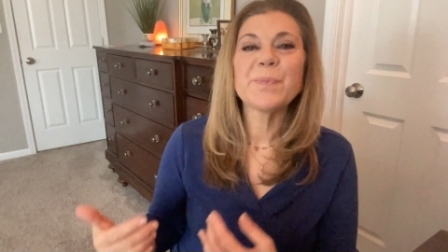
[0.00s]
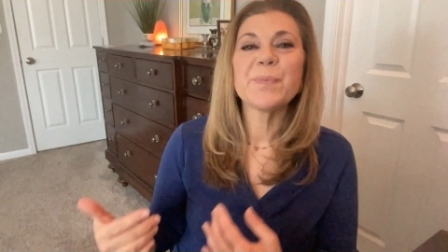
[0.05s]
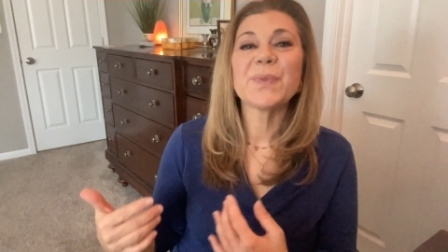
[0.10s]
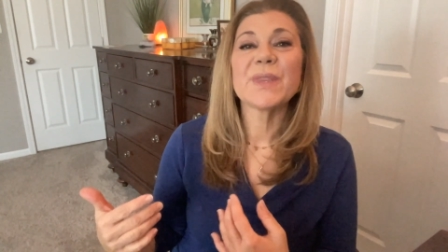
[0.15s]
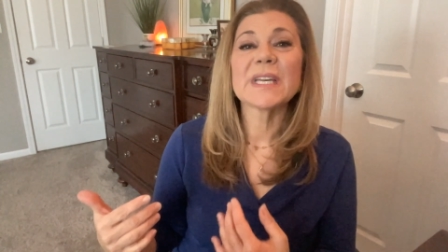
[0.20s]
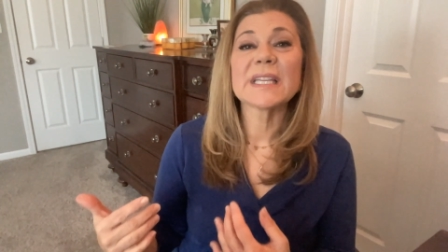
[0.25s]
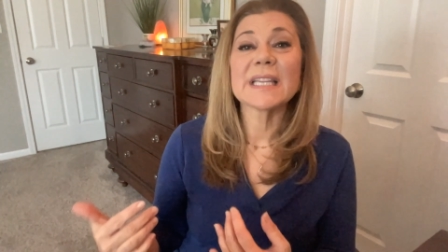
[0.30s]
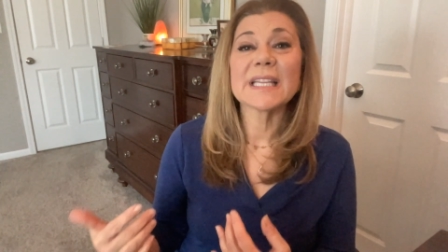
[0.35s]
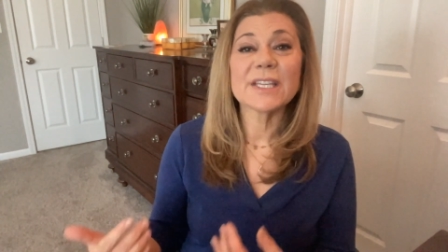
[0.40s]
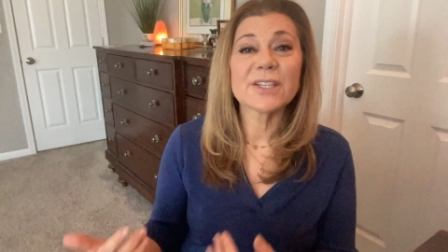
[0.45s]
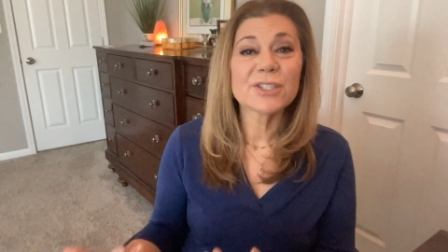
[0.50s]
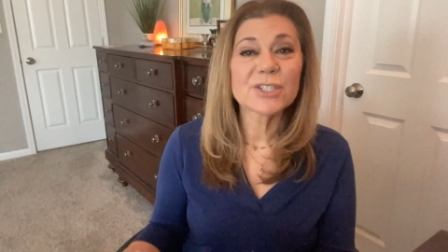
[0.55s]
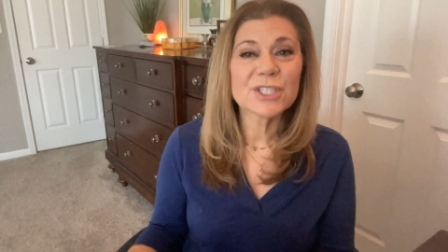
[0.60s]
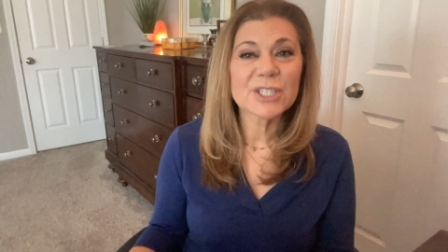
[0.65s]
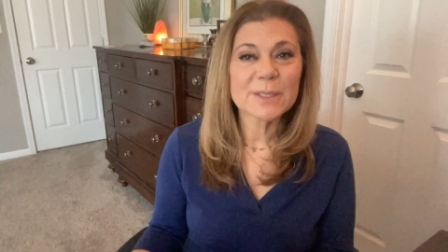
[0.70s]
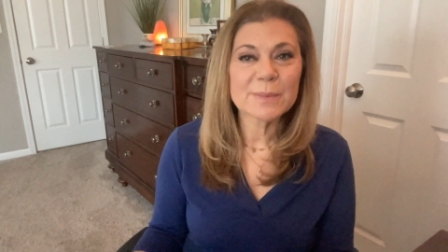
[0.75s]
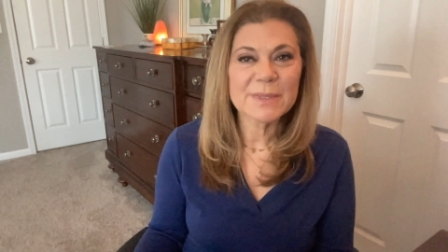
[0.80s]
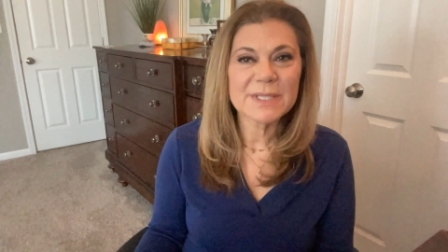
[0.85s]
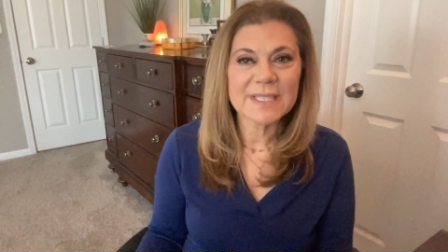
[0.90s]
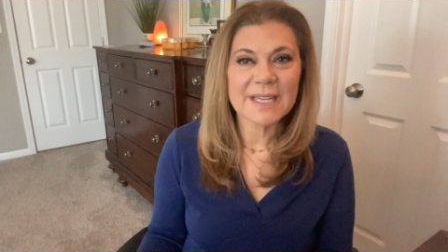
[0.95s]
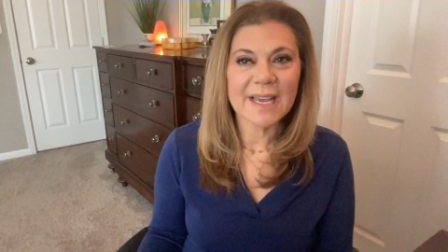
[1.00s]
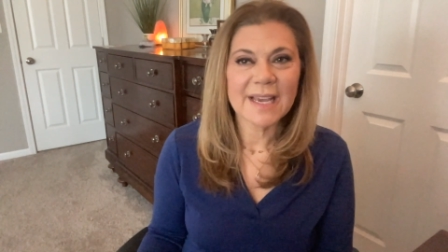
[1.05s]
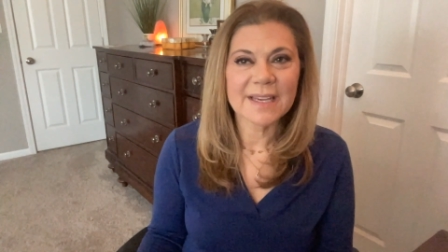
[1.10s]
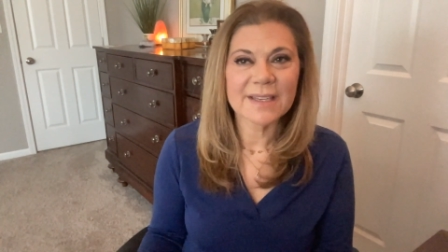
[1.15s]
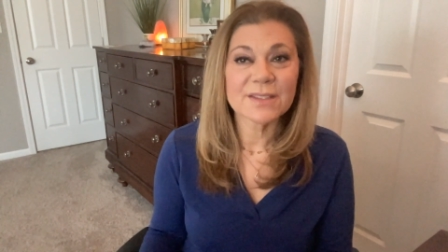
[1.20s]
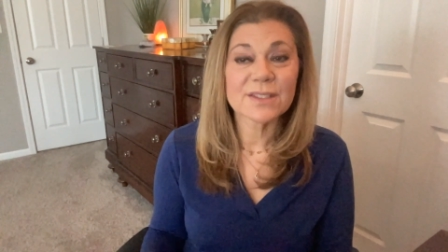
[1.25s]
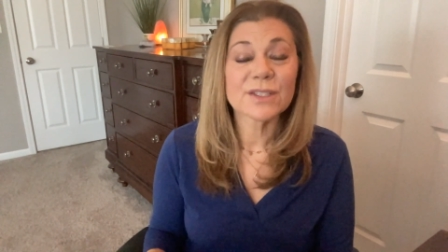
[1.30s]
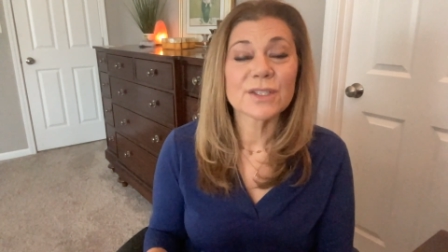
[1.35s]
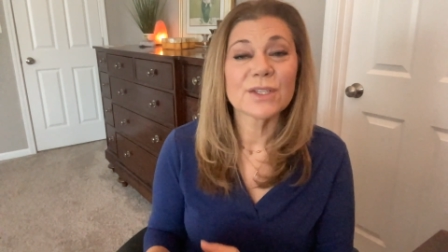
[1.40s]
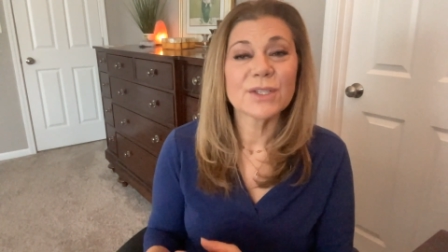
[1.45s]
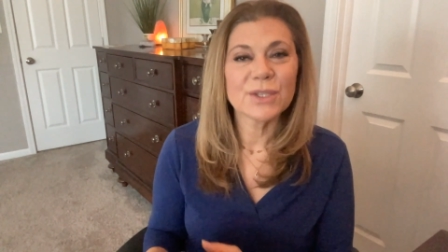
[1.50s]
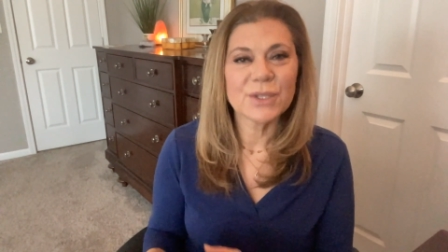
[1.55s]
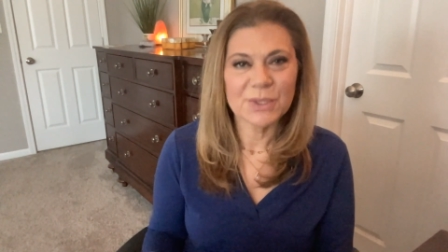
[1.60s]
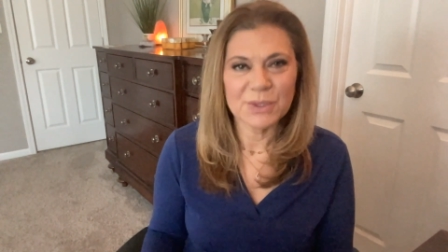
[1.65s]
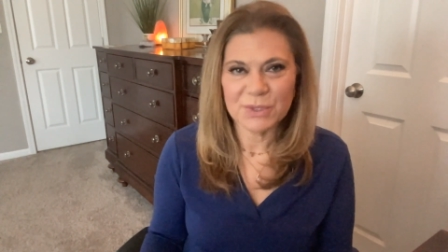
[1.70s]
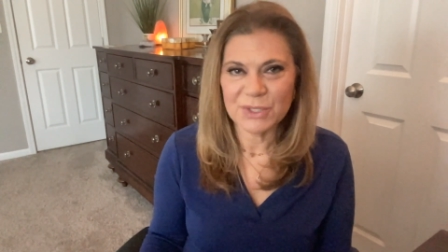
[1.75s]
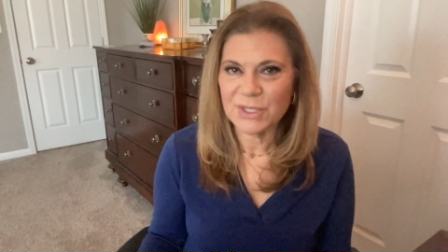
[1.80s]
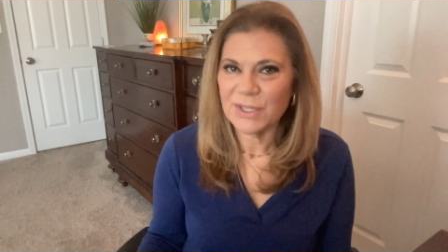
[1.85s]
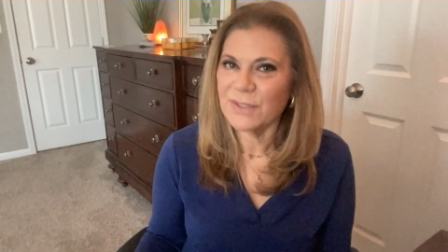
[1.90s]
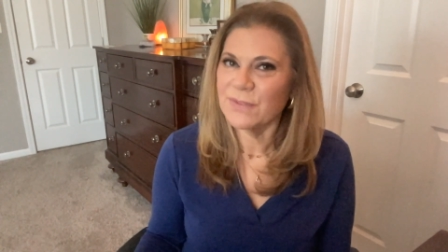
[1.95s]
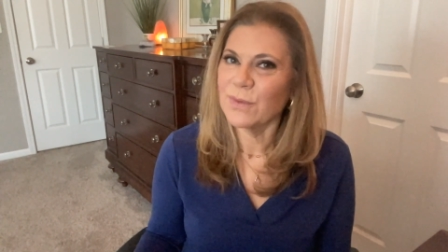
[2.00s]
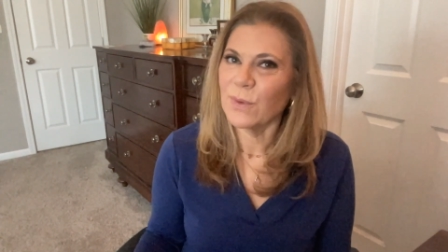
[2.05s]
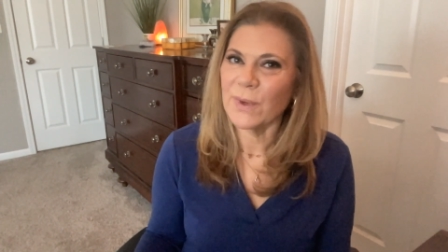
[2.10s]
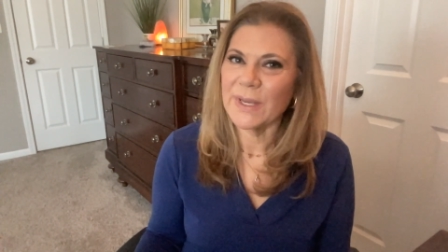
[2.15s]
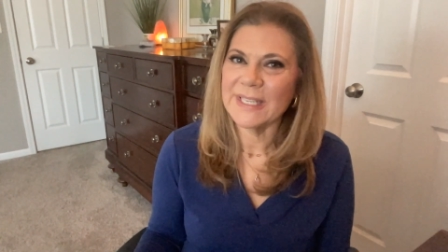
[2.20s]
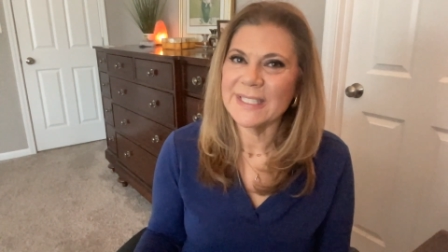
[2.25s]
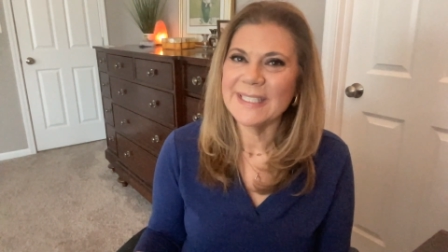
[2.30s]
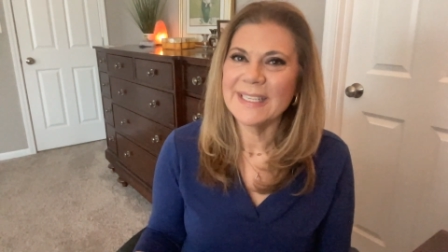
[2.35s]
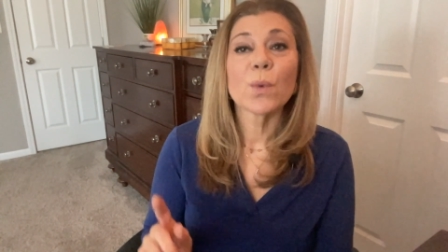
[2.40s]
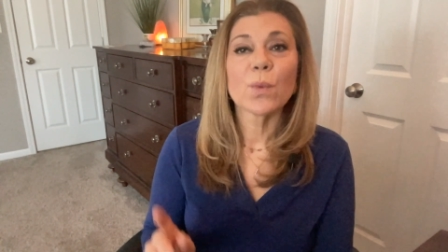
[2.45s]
the leadership styles you should avoid.